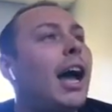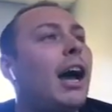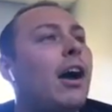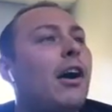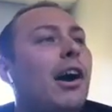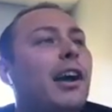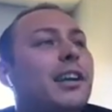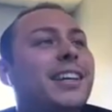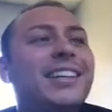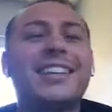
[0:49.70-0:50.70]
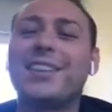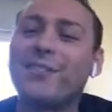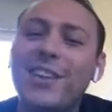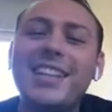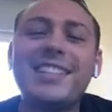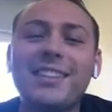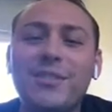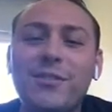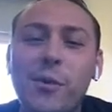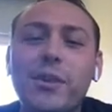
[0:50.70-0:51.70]
The
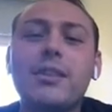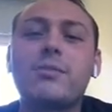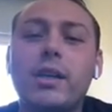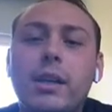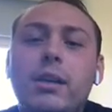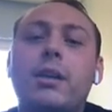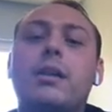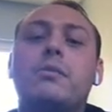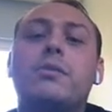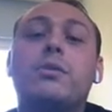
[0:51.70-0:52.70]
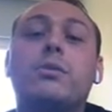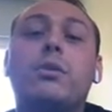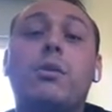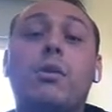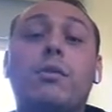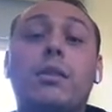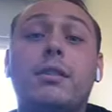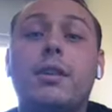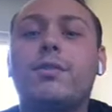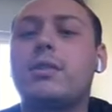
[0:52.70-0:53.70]
reason for this video is to go over the
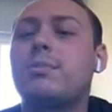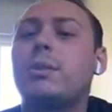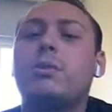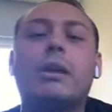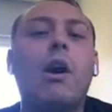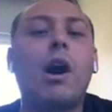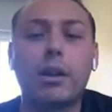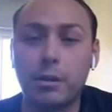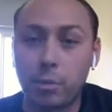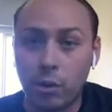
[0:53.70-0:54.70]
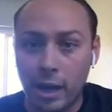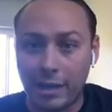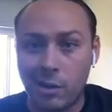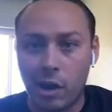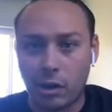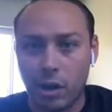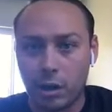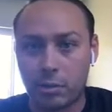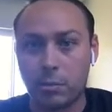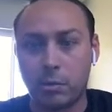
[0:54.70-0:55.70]
difference between auditable and
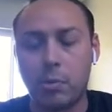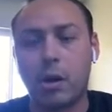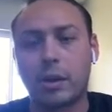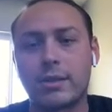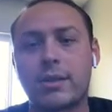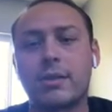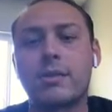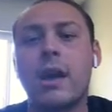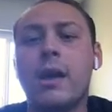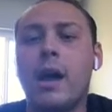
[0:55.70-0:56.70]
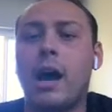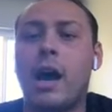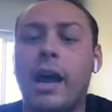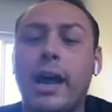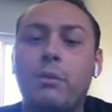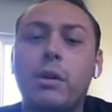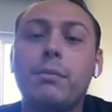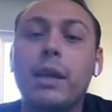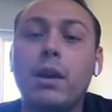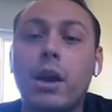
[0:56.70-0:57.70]
non-auditable policies. I had one
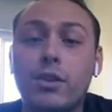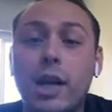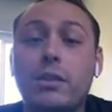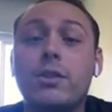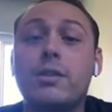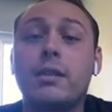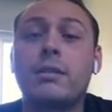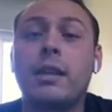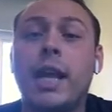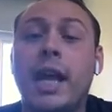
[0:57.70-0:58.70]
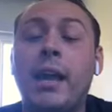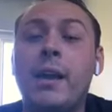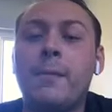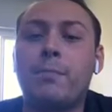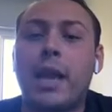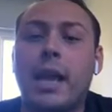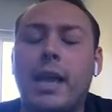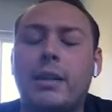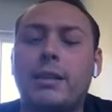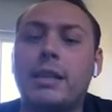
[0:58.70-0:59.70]
of my contractors in today,
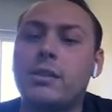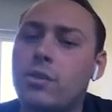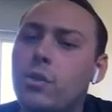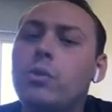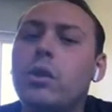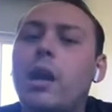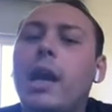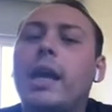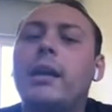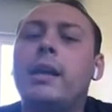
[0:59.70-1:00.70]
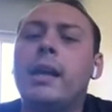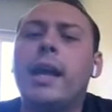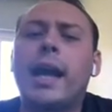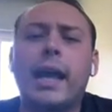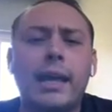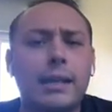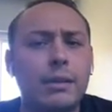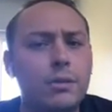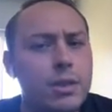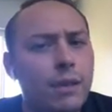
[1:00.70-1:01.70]
and he's a new client, and
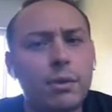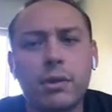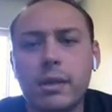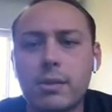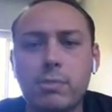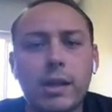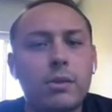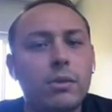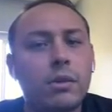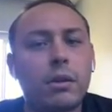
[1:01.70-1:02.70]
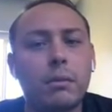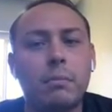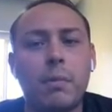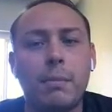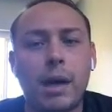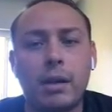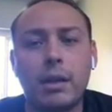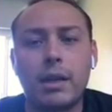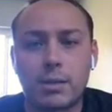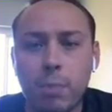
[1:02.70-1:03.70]
he was never really explained about his